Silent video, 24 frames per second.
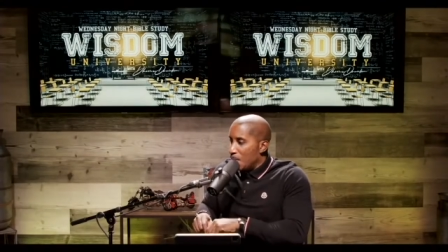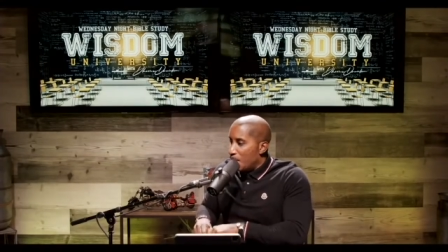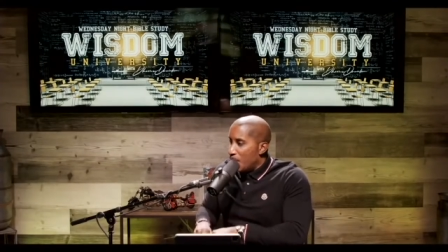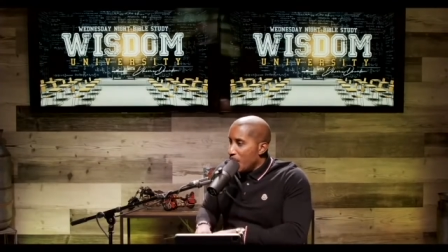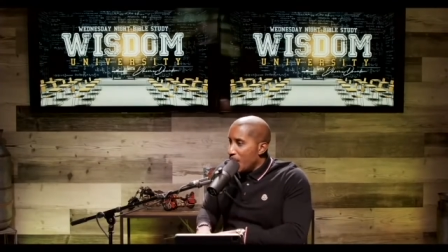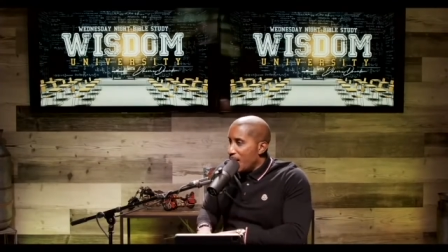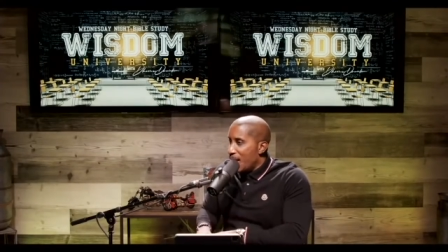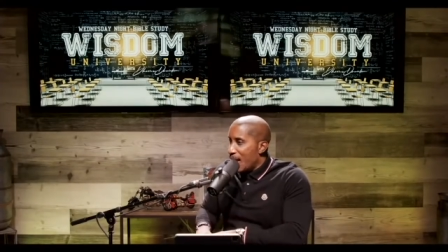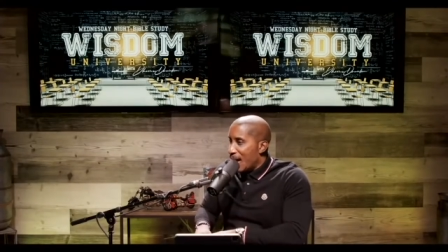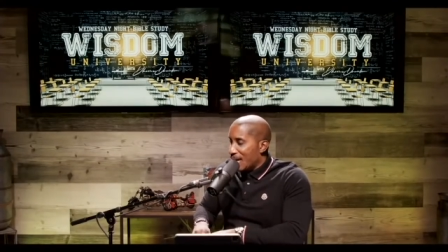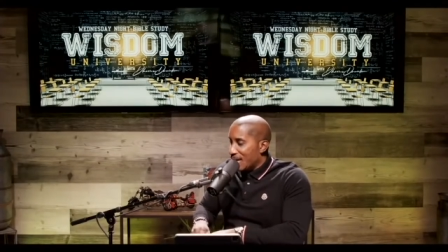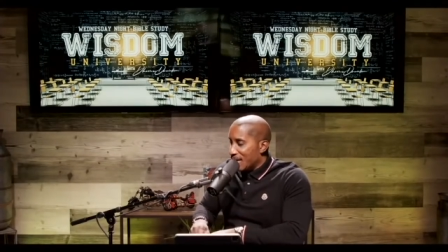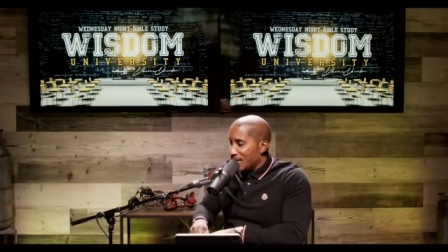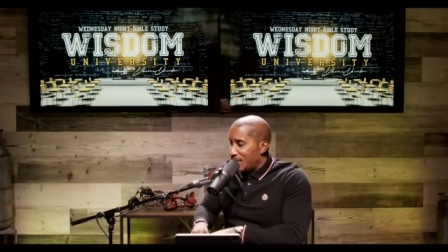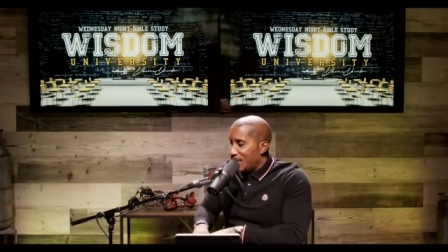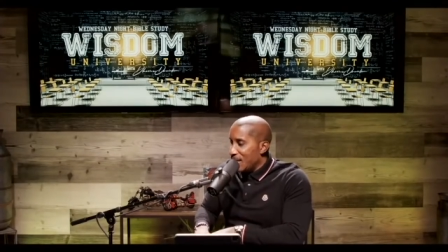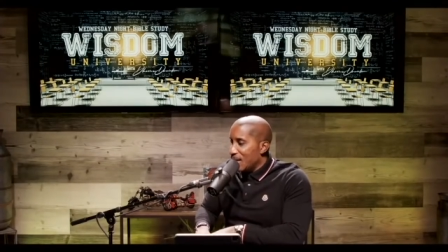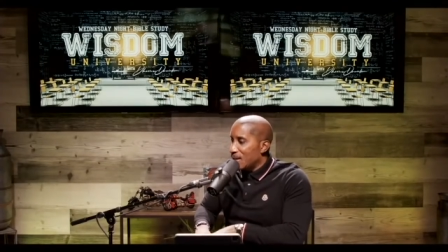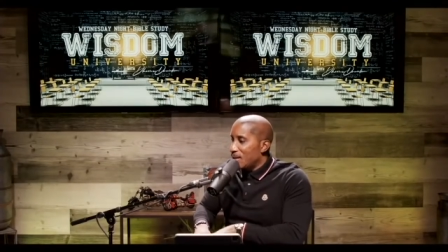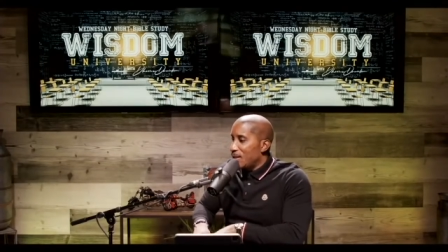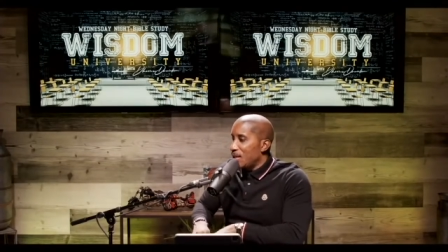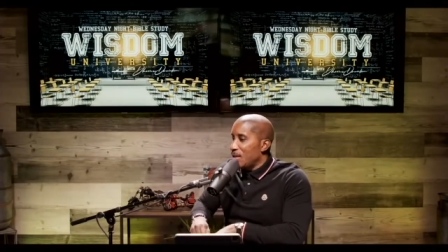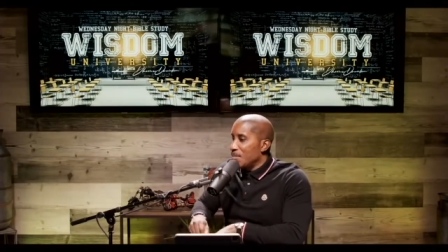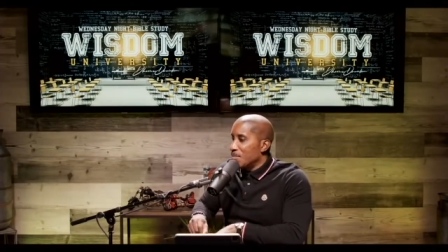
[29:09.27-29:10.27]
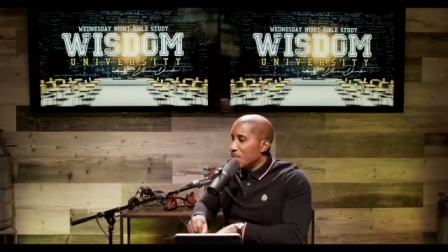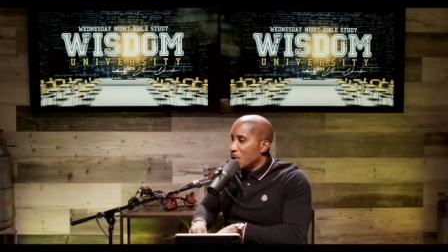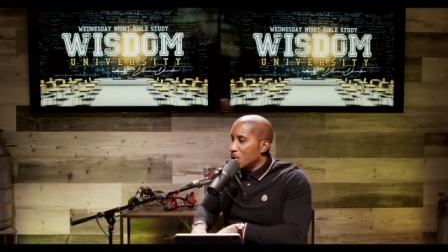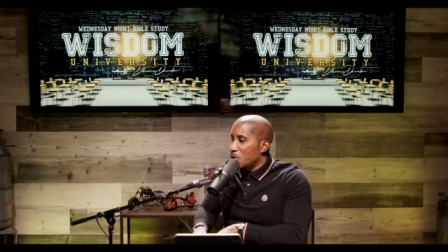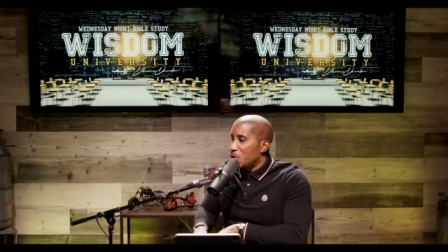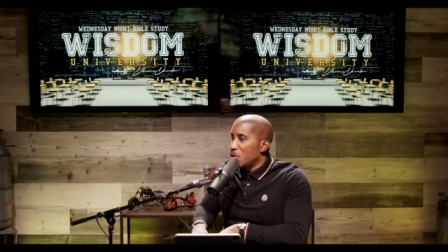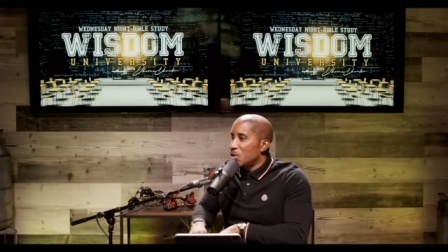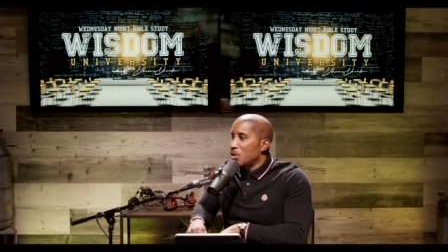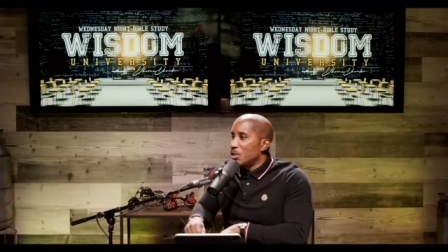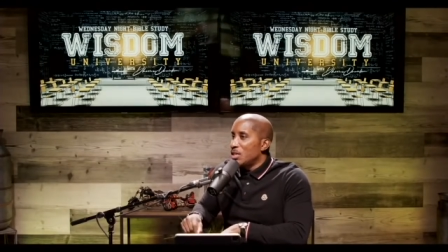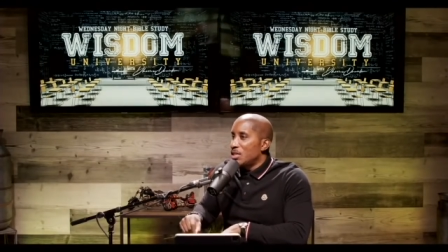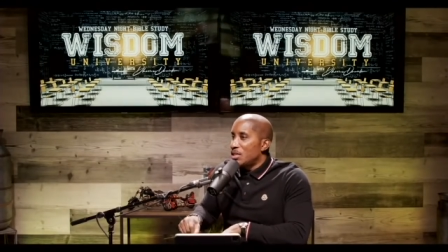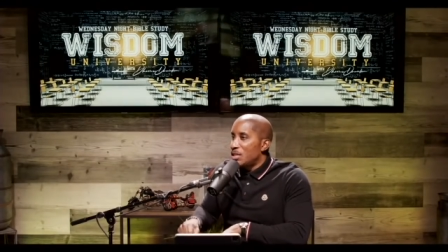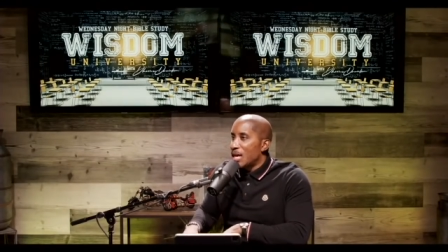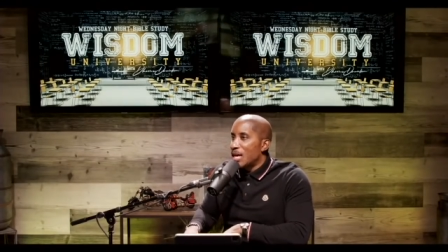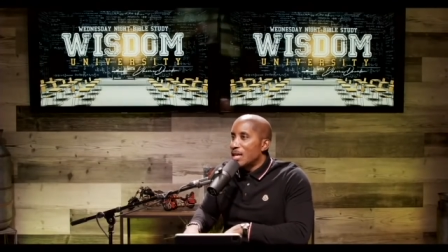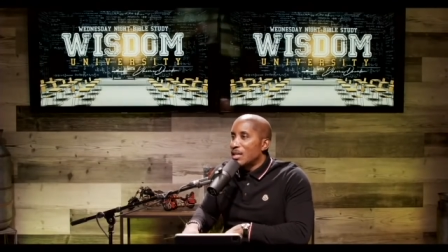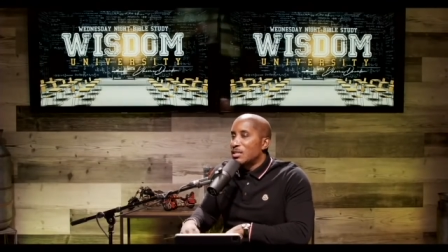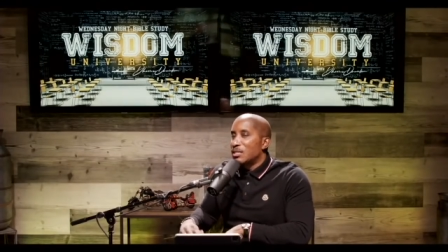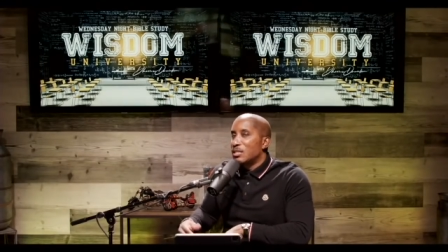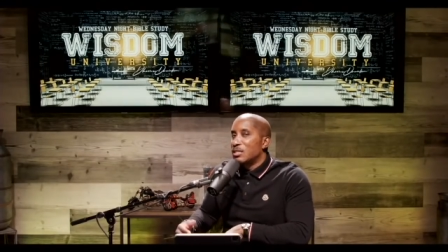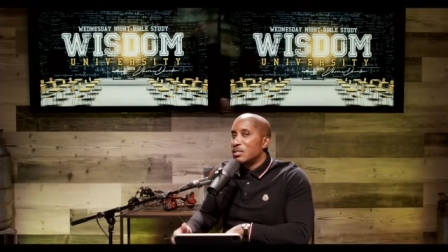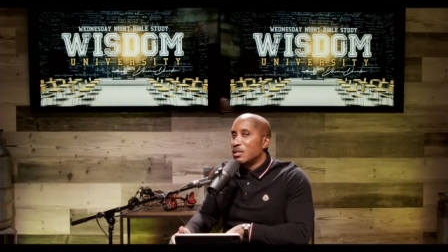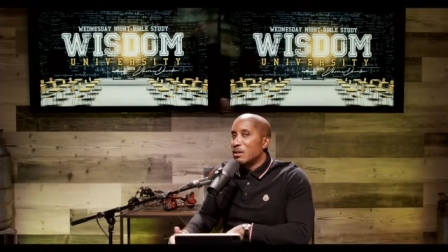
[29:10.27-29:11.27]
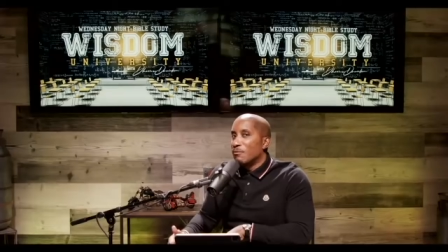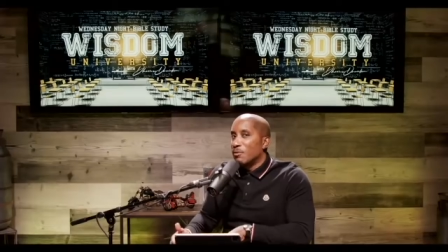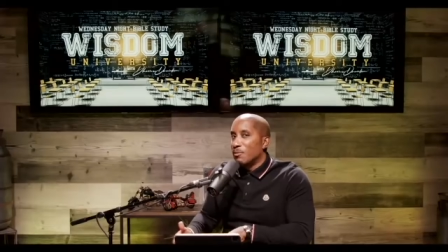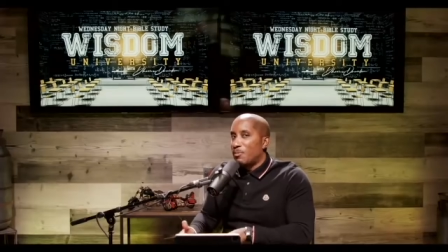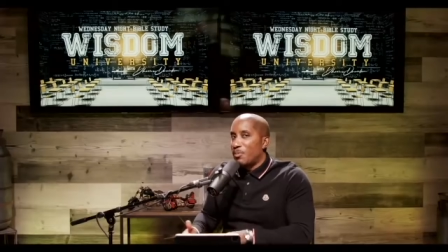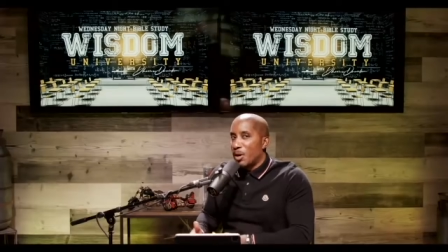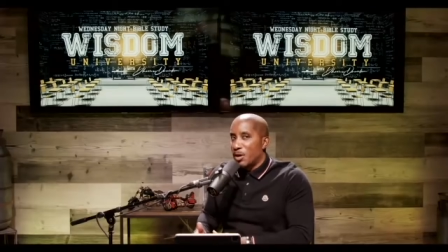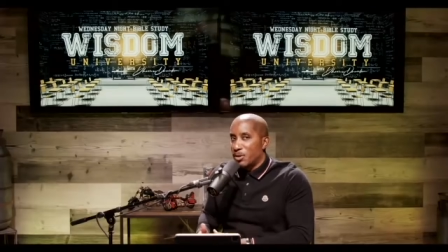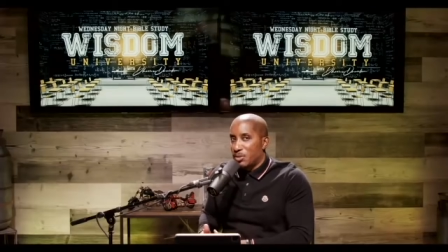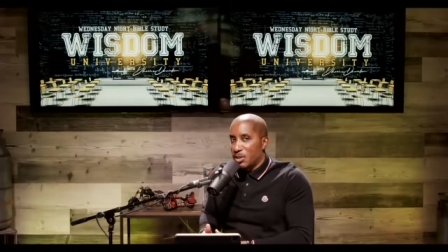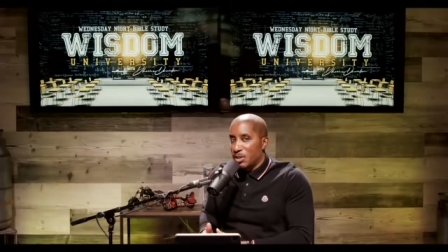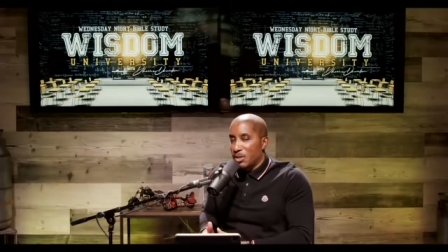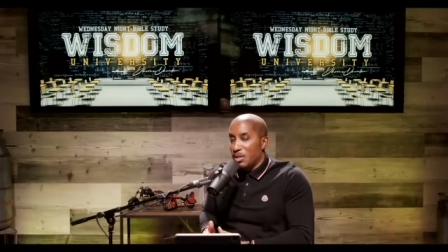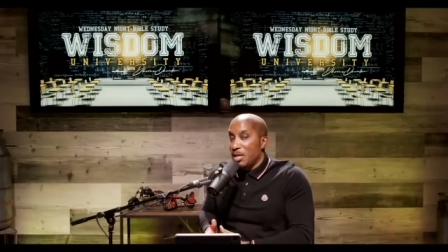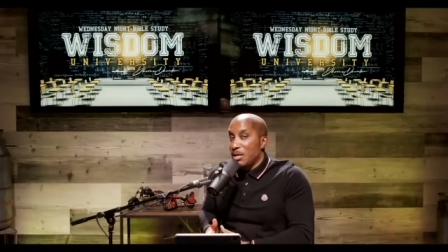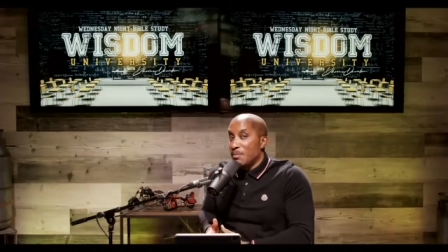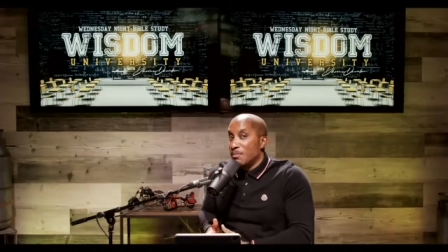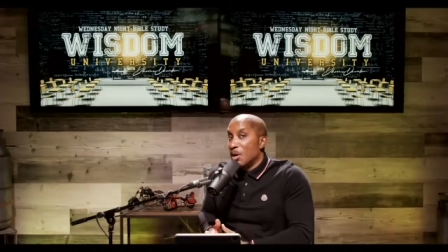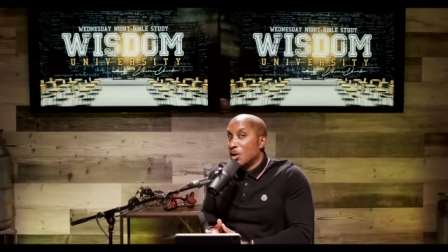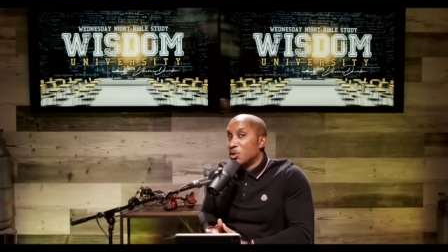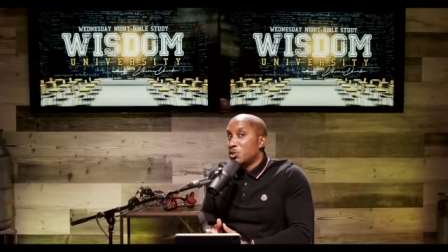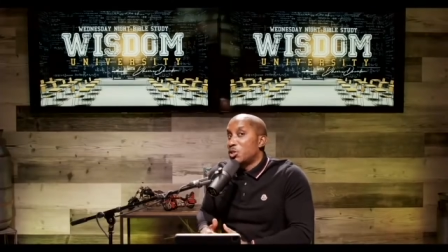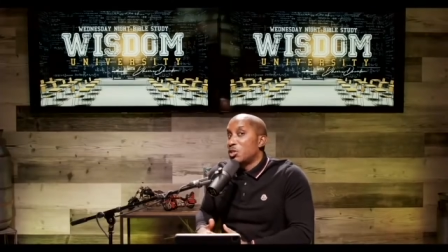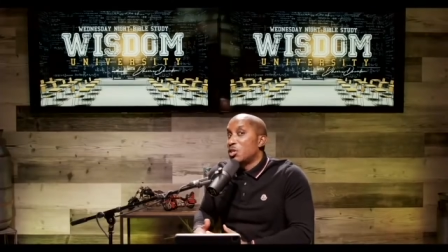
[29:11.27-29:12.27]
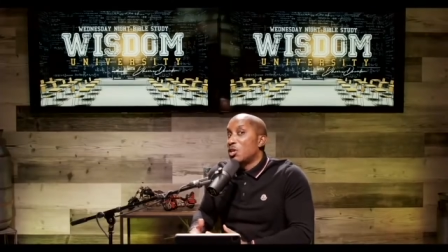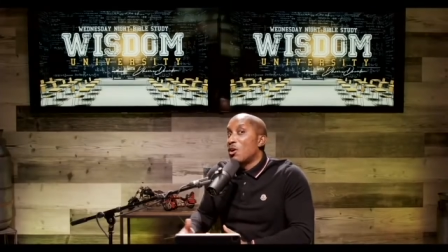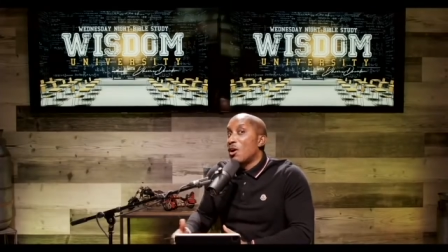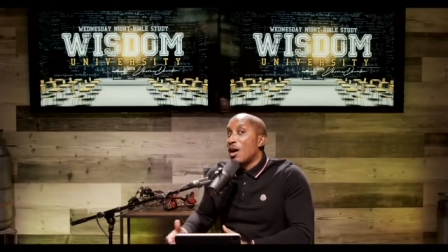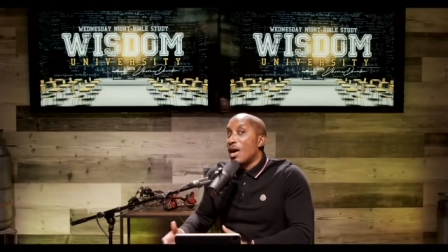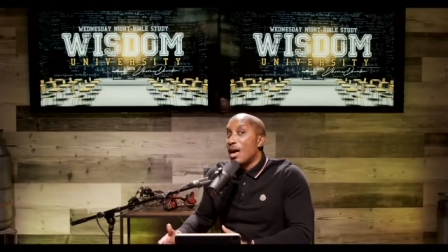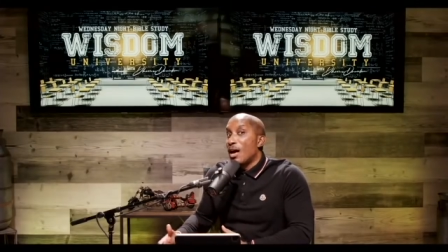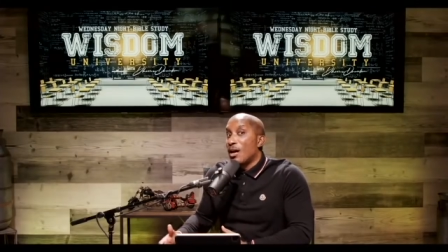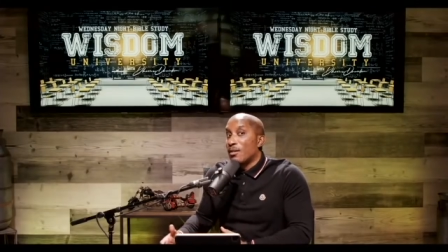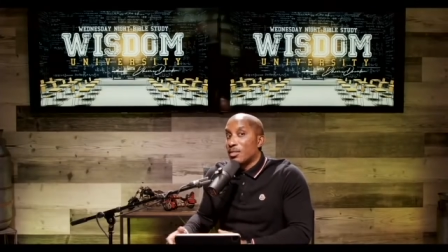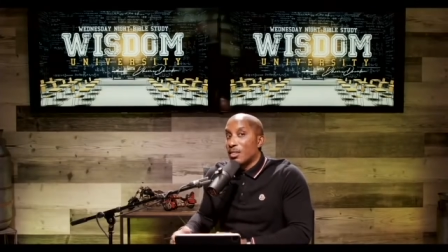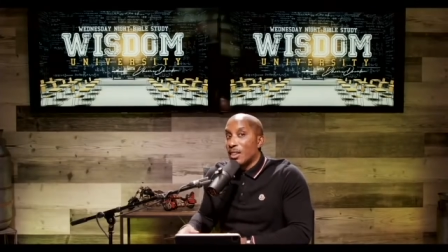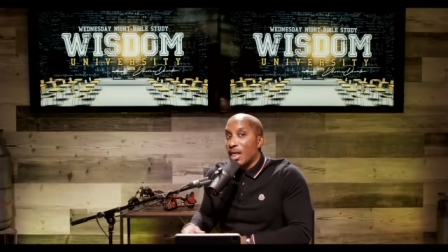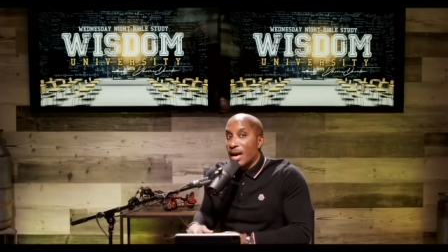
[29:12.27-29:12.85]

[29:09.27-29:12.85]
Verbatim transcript: But I can tell the emotional intelligence of a person, the emotional health.